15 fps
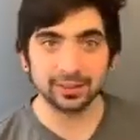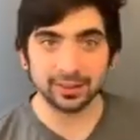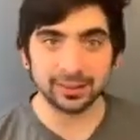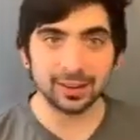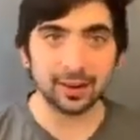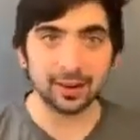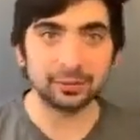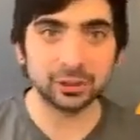the
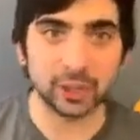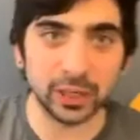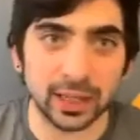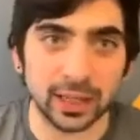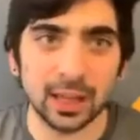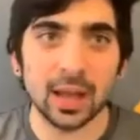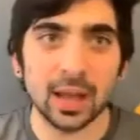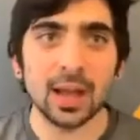soft
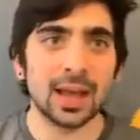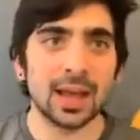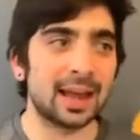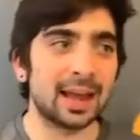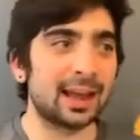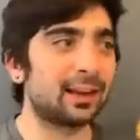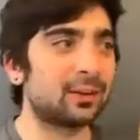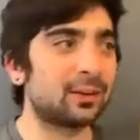chunky.
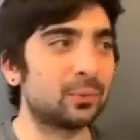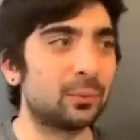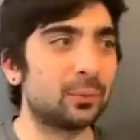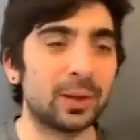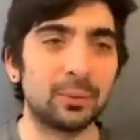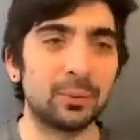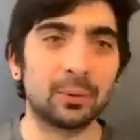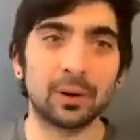And
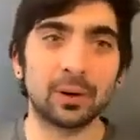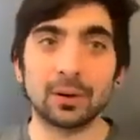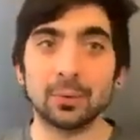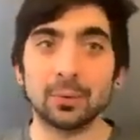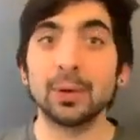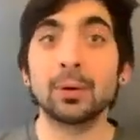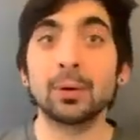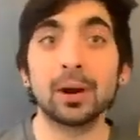we were
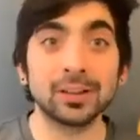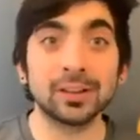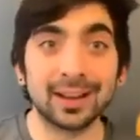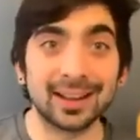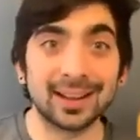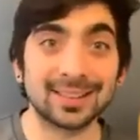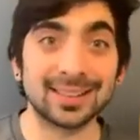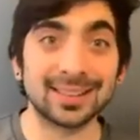all
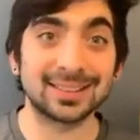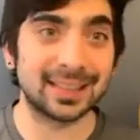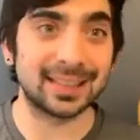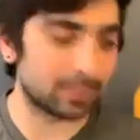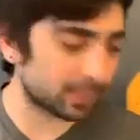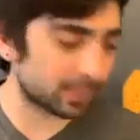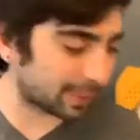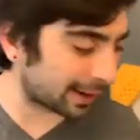talking as a team
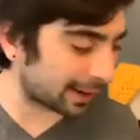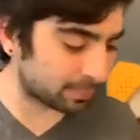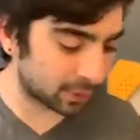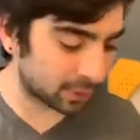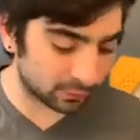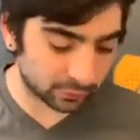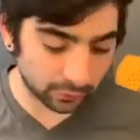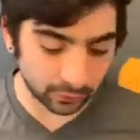about how
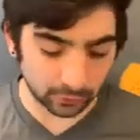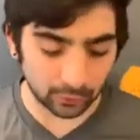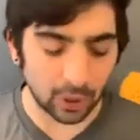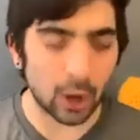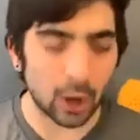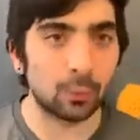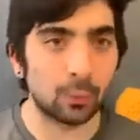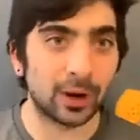beautiful
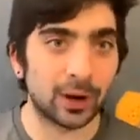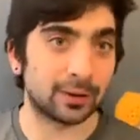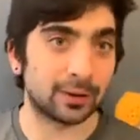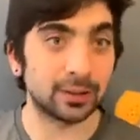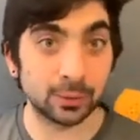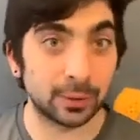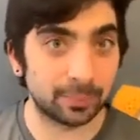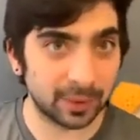homewares
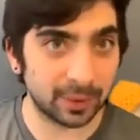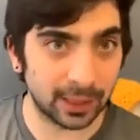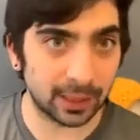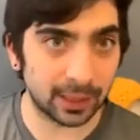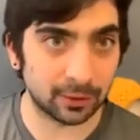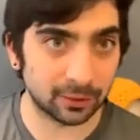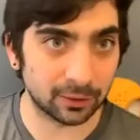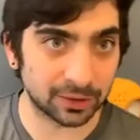would be
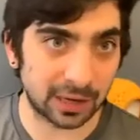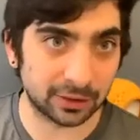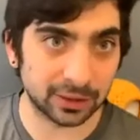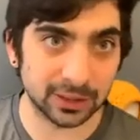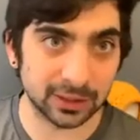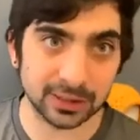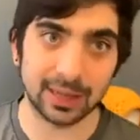in those colors.